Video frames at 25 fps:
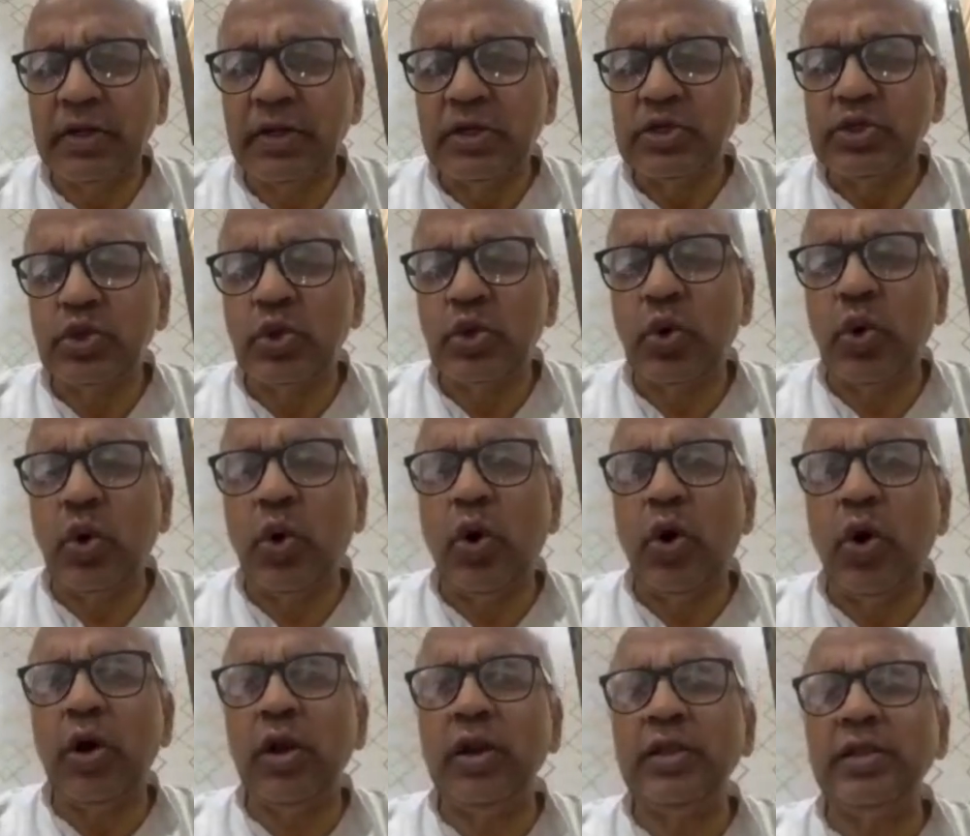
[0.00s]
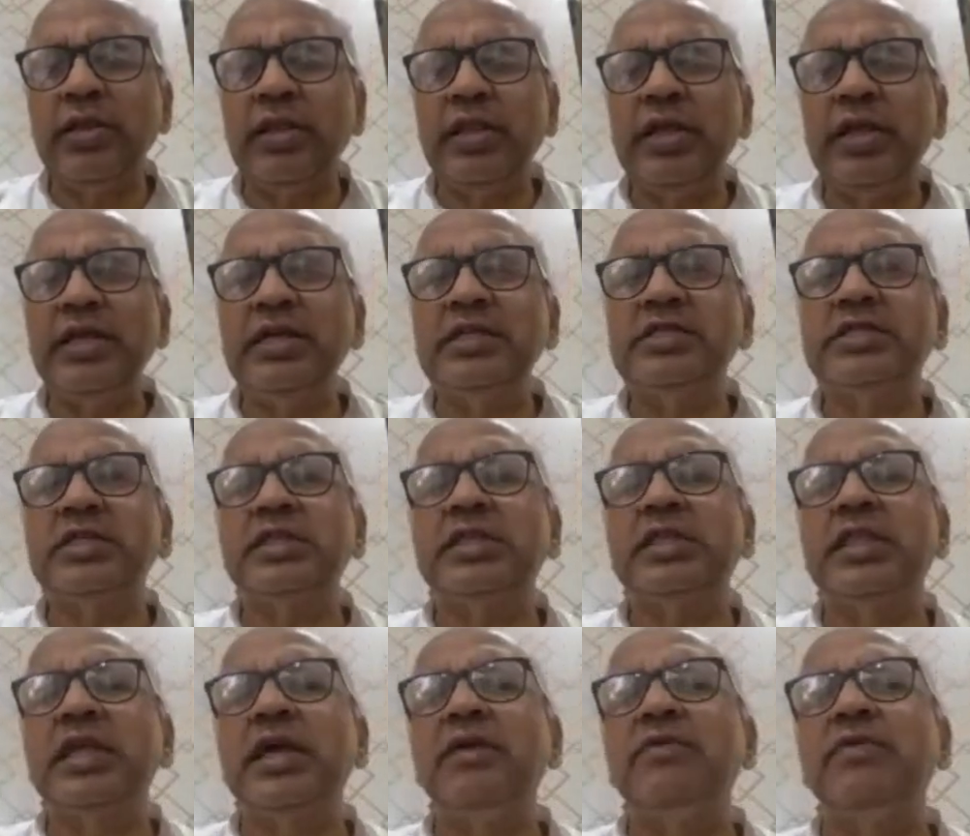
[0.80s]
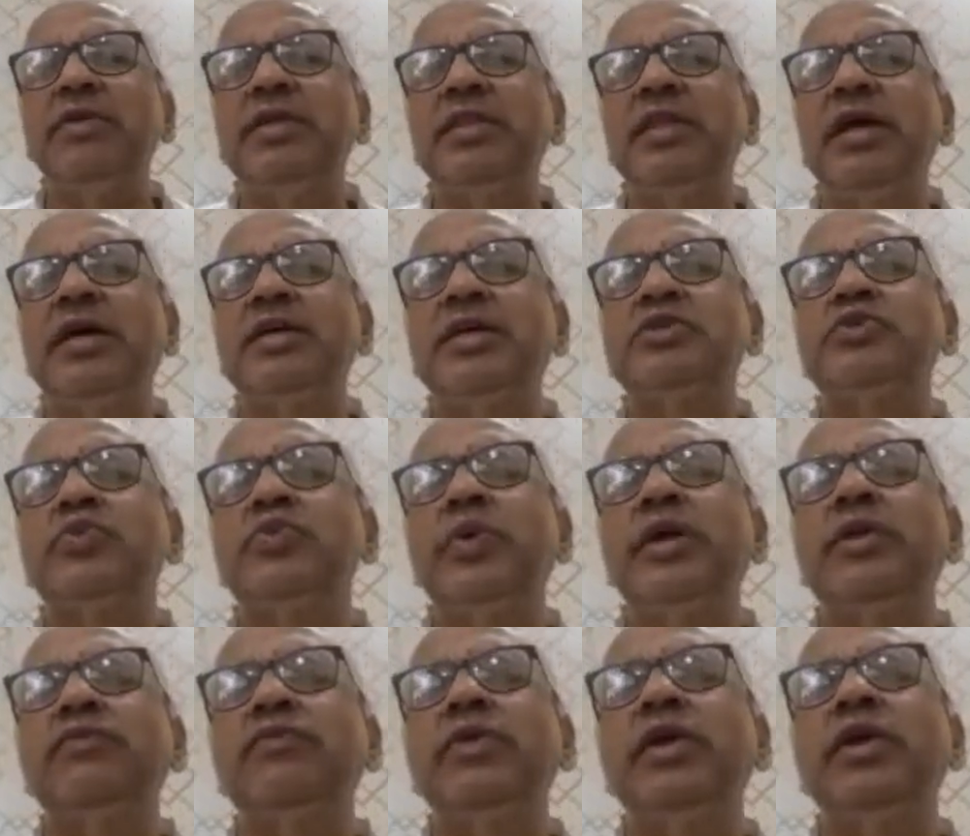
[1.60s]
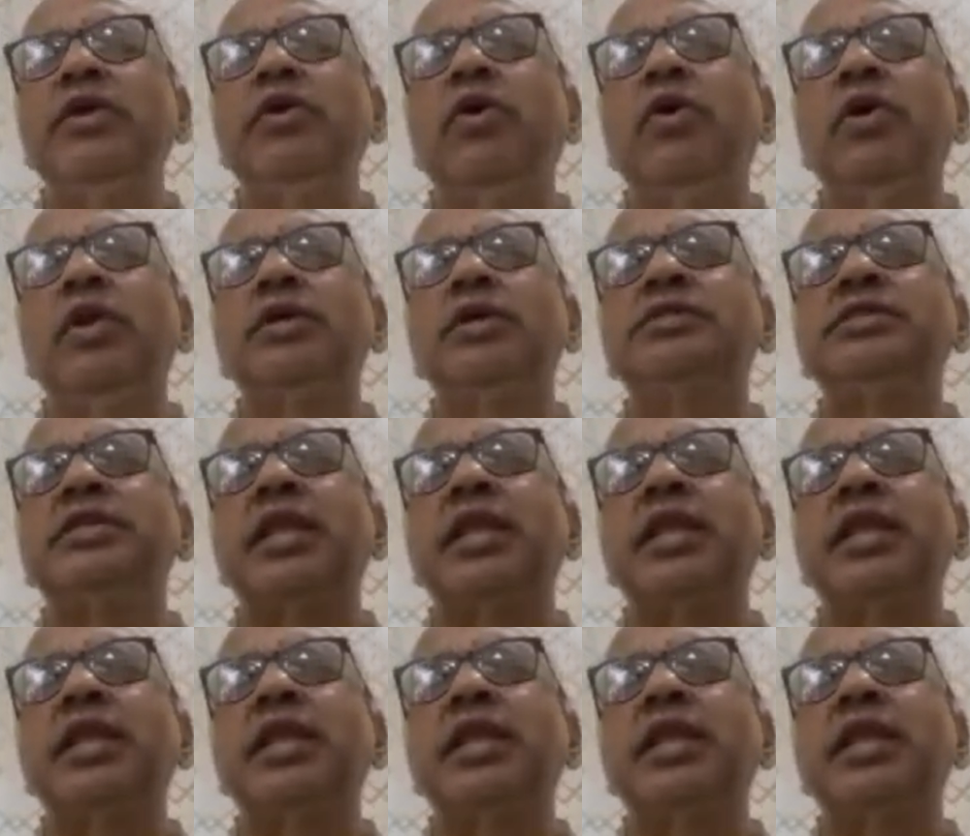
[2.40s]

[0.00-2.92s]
So all these devatas where we call as